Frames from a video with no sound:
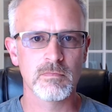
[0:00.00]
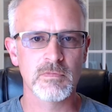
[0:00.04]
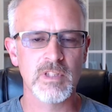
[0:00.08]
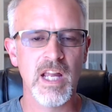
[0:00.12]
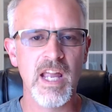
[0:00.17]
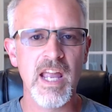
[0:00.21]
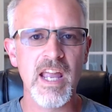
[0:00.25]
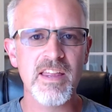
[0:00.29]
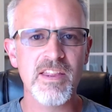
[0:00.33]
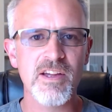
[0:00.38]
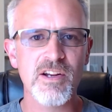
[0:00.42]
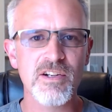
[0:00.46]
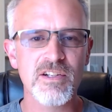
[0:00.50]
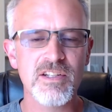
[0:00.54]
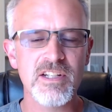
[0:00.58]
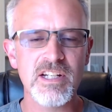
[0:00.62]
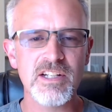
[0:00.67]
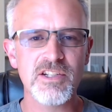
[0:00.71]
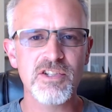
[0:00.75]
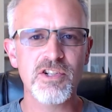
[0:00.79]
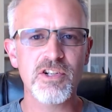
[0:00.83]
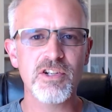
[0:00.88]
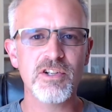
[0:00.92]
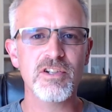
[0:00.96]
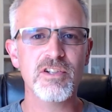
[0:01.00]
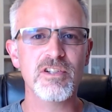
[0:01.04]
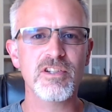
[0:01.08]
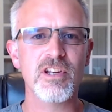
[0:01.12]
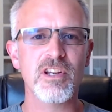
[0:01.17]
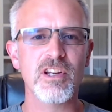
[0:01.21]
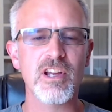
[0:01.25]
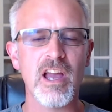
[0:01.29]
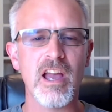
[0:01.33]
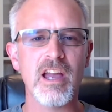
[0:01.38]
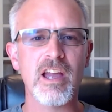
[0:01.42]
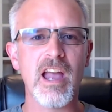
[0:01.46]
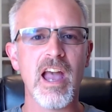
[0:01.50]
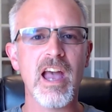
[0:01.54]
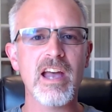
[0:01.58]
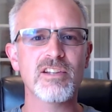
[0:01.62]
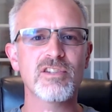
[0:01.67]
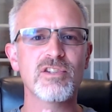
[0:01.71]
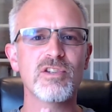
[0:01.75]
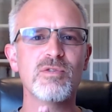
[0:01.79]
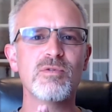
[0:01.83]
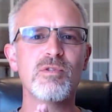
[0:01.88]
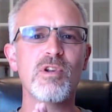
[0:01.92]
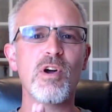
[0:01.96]
Hey there, teachers.
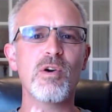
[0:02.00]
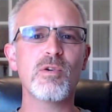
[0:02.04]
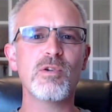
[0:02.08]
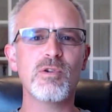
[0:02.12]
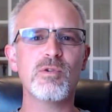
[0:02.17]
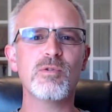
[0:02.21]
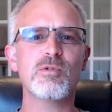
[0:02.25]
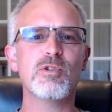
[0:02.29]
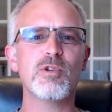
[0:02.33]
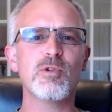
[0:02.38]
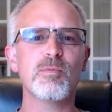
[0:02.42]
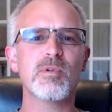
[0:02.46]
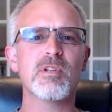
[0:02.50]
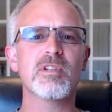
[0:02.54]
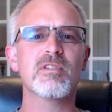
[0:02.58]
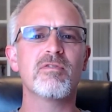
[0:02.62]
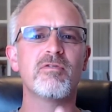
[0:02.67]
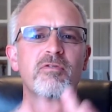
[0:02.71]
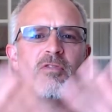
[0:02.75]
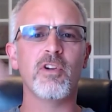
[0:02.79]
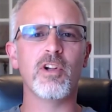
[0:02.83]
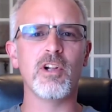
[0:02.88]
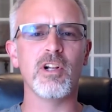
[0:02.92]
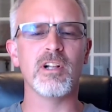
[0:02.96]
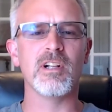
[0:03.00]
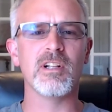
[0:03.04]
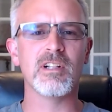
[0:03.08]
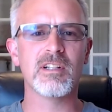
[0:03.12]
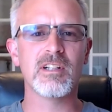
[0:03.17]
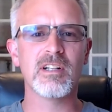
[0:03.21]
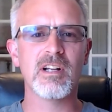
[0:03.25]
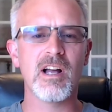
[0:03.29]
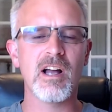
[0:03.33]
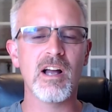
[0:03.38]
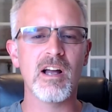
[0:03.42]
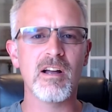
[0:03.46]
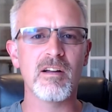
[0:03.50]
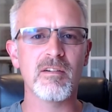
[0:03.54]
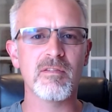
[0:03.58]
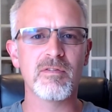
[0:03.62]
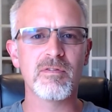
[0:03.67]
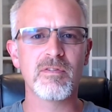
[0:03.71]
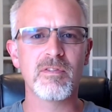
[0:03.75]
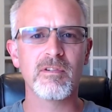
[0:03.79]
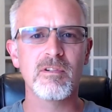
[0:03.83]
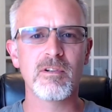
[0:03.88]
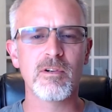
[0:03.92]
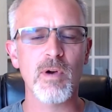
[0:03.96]
As you know, YouTube is full of
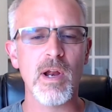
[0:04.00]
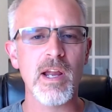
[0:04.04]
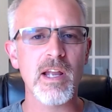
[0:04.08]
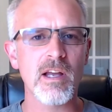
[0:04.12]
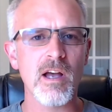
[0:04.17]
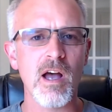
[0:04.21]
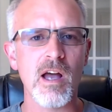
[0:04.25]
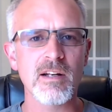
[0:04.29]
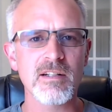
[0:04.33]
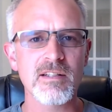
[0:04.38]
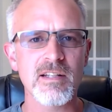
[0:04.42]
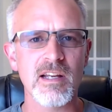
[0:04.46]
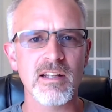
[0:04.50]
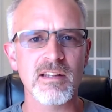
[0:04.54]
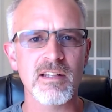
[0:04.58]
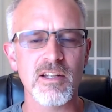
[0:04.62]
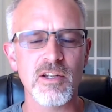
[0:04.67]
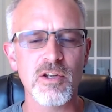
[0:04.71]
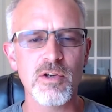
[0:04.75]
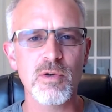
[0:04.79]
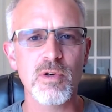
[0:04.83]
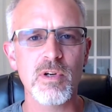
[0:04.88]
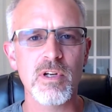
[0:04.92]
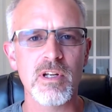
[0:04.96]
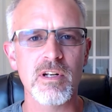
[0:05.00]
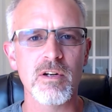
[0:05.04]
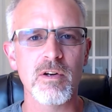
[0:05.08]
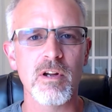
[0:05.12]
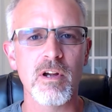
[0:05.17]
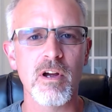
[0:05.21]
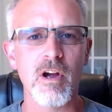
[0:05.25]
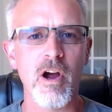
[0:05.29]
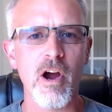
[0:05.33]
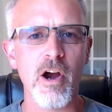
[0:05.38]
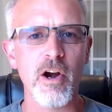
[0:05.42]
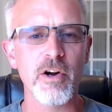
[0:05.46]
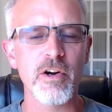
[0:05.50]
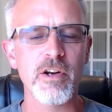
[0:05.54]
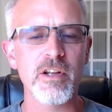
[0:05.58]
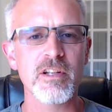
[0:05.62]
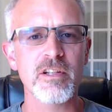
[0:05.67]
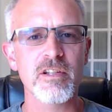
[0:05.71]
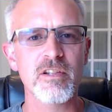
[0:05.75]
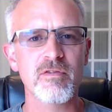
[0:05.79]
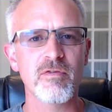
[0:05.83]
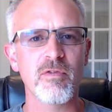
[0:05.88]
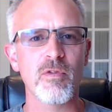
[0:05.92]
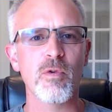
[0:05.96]
great content that you can
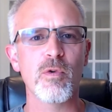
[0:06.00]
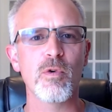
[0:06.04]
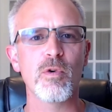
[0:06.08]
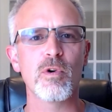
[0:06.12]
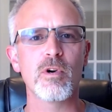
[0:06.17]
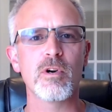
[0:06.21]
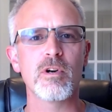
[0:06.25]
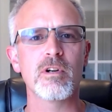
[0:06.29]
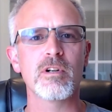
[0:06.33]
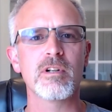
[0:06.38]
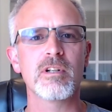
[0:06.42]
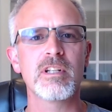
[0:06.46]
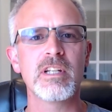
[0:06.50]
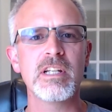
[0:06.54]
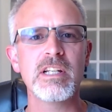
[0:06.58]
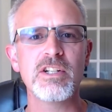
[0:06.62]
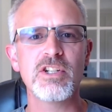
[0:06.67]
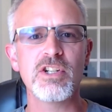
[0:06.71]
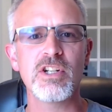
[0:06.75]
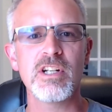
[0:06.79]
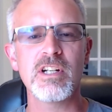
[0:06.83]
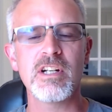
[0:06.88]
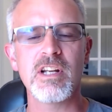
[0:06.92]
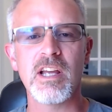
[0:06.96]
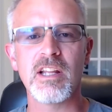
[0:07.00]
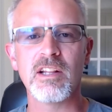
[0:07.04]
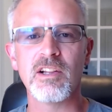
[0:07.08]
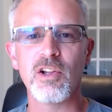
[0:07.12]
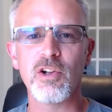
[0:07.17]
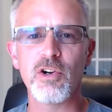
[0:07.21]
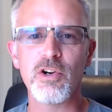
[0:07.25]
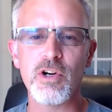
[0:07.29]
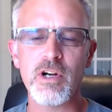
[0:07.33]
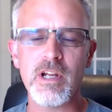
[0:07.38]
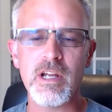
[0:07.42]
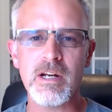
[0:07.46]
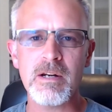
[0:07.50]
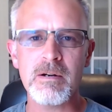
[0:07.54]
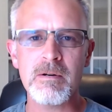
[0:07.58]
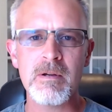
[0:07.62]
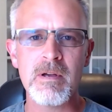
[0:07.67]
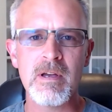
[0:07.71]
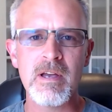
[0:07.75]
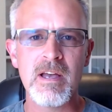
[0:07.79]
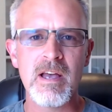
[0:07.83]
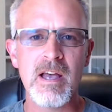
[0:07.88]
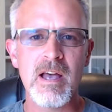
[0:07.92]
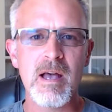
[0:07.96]
harness for teaching and learning.
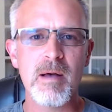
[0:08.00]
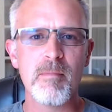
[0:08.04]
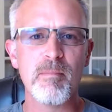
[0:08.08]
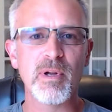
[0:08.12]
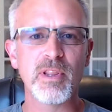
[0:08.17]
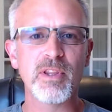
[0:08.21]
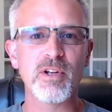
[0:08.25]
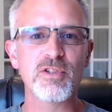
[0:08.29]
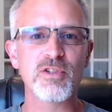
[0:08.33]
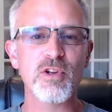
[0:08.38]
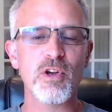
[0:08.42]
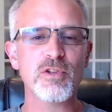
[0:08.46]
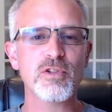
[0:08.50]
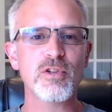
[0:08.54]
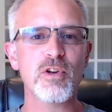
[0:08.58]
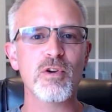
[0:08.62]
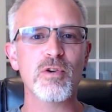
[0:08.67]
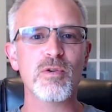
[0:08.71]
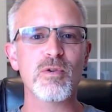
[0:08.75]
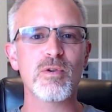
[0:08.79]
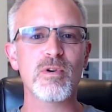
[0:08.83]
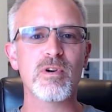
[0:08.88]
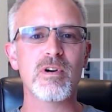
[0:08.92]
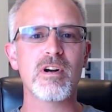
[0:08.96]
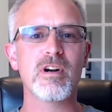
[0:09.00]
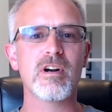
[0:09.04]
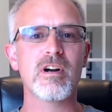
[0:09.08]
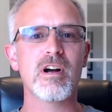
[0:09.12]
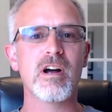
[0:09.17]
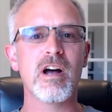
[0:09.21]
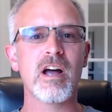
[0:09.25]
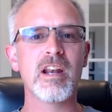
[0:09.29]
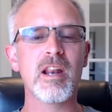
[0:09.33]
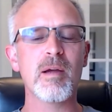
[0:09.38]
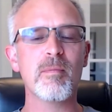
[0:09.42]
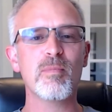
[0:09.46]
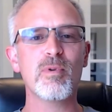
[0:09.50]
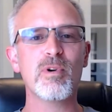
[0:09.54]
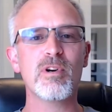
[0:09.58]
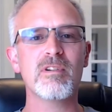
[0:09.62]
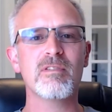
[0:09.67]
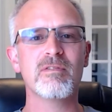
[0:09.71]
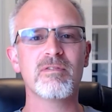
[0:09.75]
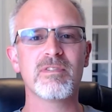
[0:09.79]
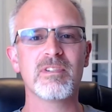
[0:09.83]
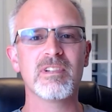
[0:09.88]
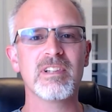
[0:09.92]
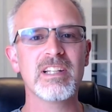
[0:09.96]
But there's also a number
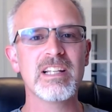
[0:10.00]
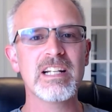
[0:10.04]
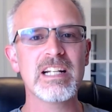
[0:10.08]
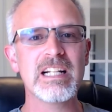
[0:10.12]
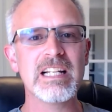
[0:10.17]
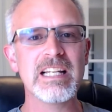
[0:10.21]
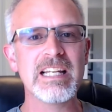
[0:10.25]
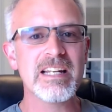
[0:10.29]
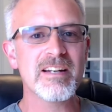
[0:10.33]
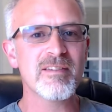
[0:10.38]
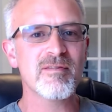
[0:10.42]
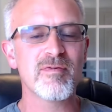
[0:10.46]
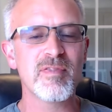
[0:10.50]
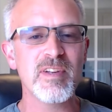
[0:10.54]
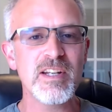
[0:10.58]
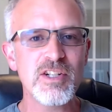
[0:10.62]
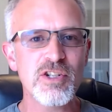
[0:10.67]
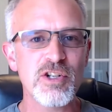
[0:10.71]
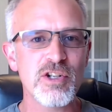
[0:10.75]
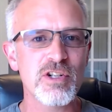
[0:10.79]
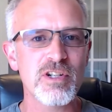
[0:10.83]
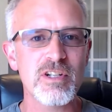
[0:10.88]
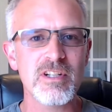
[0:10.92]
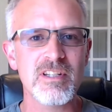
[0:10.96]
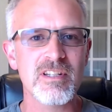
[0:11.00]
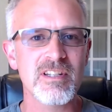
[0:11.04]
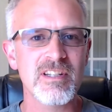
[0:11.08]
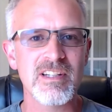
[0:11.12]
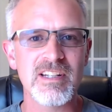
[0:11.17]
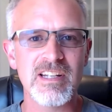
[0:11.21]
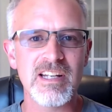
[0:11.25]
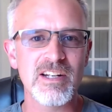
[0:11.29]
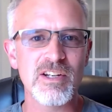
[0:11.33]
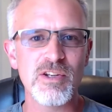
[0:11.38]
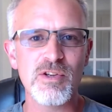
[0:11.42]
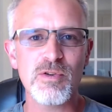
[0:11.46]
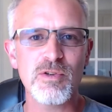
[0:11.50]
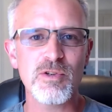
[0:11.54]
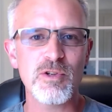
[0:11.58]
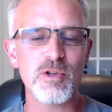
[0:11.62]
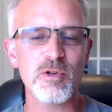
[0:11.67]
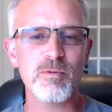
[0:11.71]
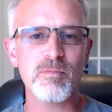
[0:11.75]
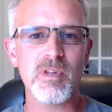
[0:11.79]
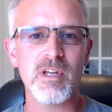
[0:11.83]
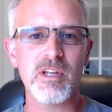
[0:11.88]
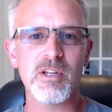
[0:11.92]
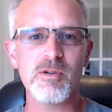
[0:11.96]
of little hidden features in
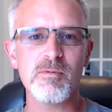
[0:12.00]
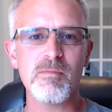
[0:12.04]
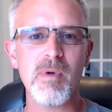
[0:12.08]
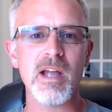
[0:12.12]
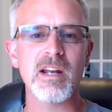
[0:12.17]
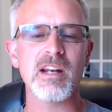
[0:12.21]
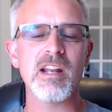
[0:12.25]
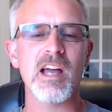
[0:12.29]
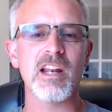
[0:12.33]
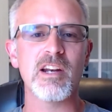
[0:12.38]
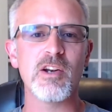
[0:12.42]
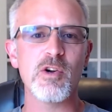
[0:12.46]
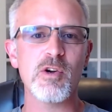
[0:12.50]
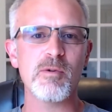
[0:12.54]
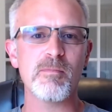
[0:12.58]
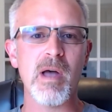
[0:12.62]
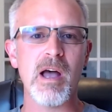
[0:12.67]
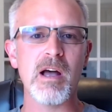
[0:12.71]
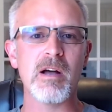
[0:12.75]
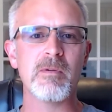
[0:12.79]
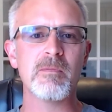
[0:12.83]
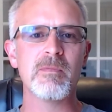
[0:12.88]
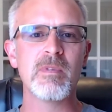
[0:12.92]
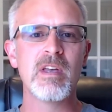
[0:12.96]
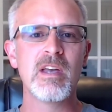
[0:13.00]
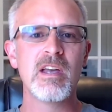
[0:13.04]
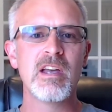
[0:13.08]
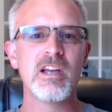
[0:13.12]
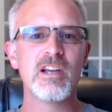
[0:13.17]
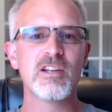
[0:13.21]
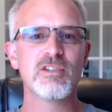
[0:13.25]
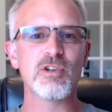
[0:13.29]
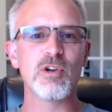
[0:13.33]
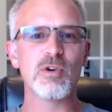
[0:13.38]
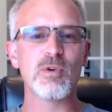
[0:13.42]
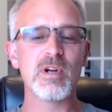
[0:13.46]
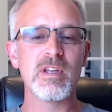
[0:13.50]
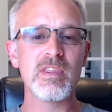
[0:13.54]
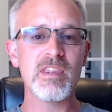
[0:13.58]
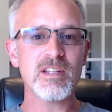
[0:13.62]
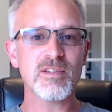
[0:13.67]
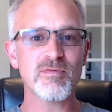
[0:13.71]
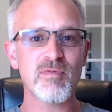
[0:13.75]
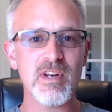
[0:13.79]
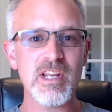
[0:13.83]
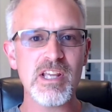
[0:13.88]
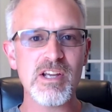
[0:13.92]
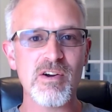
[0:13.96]
YouTube that you might not know about. So in this
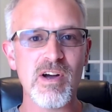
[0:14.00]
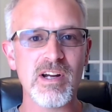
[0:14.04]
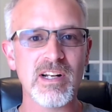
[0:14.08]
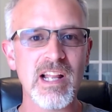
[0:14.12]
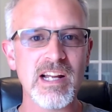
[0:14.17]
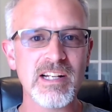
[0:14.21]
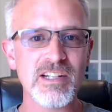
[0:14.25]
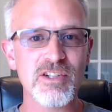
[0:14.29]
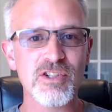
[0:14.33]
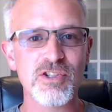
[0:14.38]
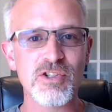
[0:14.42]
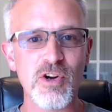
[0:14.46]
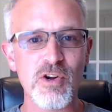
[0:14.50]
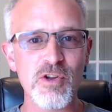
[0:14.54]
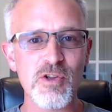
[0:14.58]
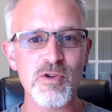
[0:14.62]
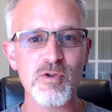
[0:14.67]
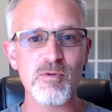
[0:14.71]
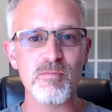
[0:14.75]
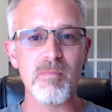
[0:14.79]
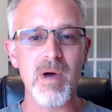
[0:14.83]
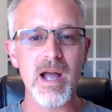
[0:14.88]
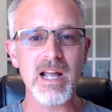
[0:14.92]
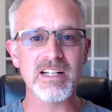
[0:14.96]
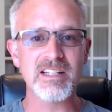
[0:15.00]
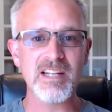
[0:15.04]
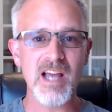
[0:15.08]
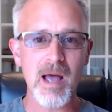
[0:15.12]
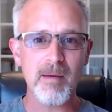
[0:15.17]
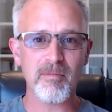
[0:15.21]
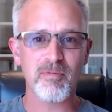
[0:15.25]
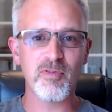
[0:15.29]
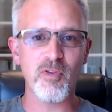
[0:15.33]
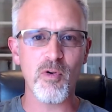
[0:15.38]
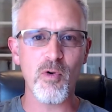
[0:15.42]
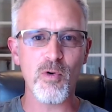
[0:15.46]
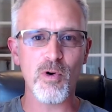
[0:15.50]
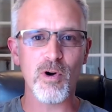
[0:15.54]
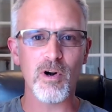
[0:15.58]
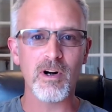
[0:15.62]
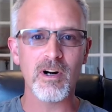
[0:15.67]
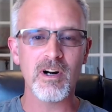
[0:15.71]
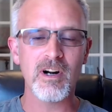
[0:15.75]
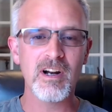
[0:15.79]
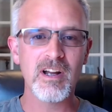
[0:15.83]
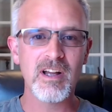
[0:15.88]
video, I'd like to show you my top 4